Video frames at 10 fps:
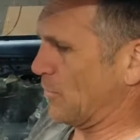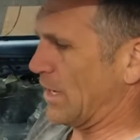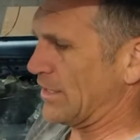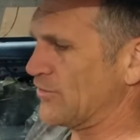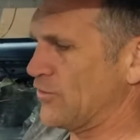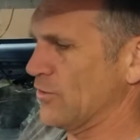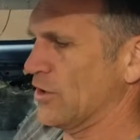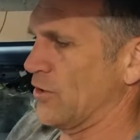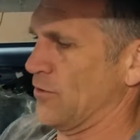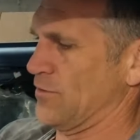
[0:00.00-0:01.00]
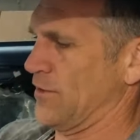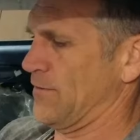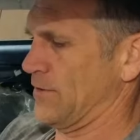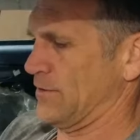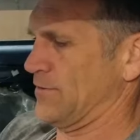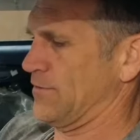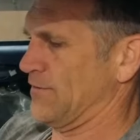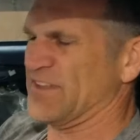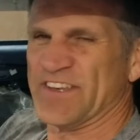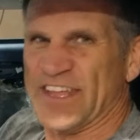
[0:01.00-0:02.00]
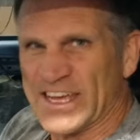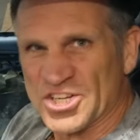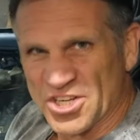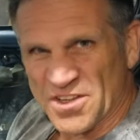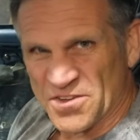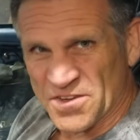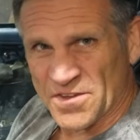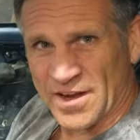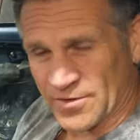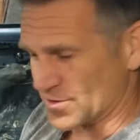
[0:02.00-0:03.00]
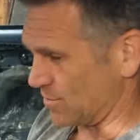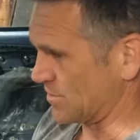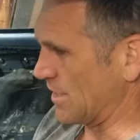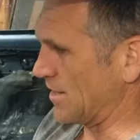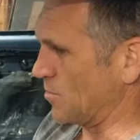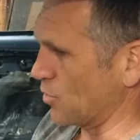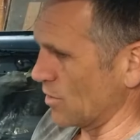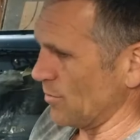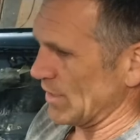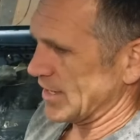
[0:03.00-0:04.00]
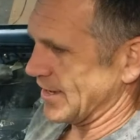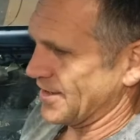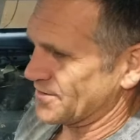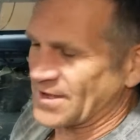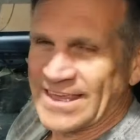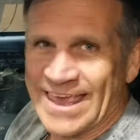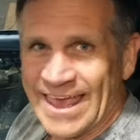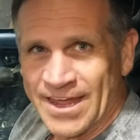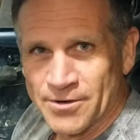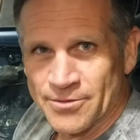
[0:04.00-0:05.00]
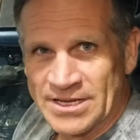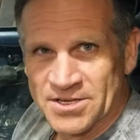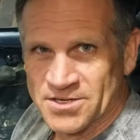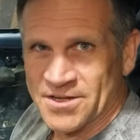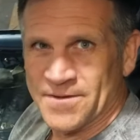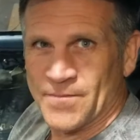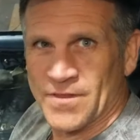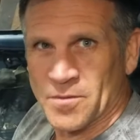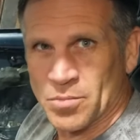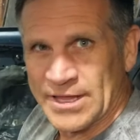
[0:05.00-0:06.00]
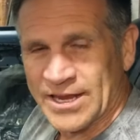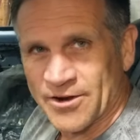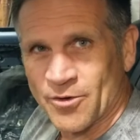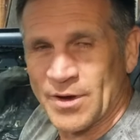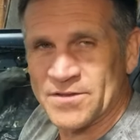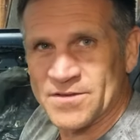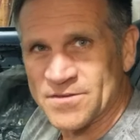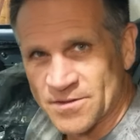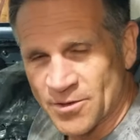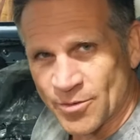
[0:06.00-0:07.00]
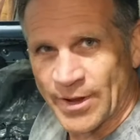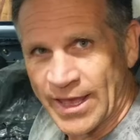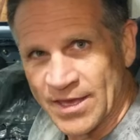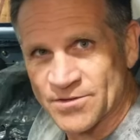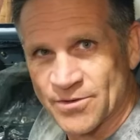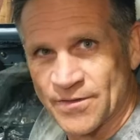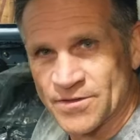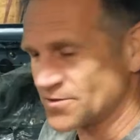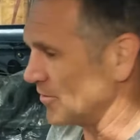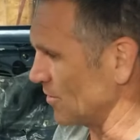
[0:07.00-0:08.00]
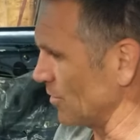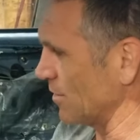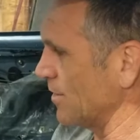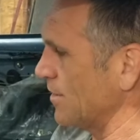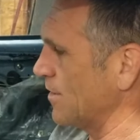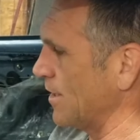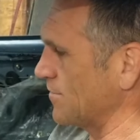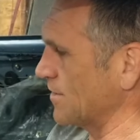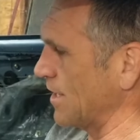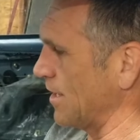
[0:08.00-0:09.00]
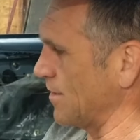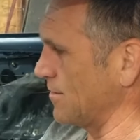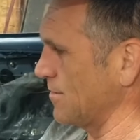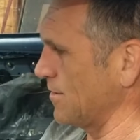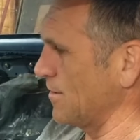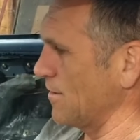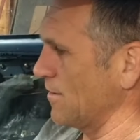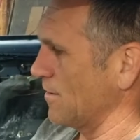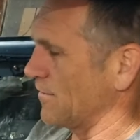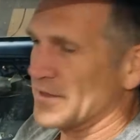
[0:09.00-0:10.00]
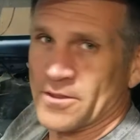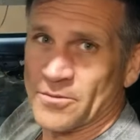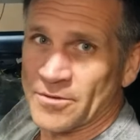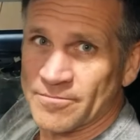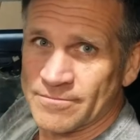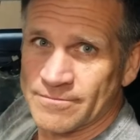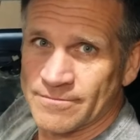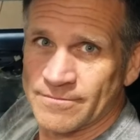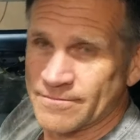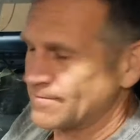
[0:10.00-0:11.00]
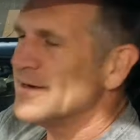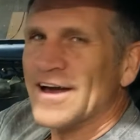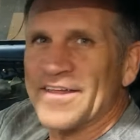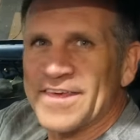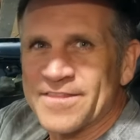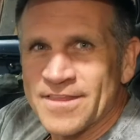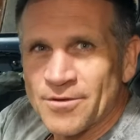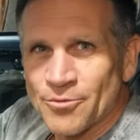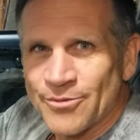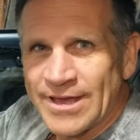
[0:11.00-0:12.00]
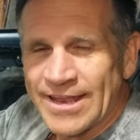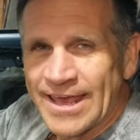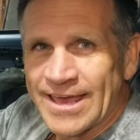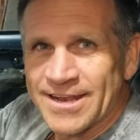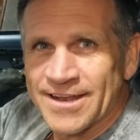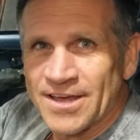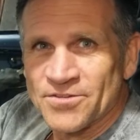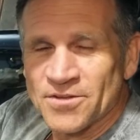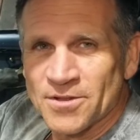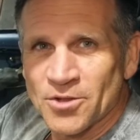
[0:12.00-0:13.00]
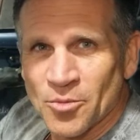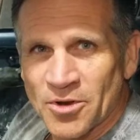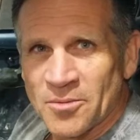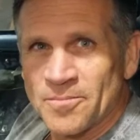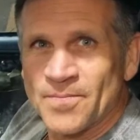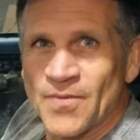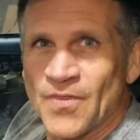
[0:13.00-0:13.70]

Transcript: I do know that the, that the dish is just ever so slightly more because I can't reach the blinker quite as easily when my hands are on the steering wheel as I can on the other one. I think the red anodized aluminum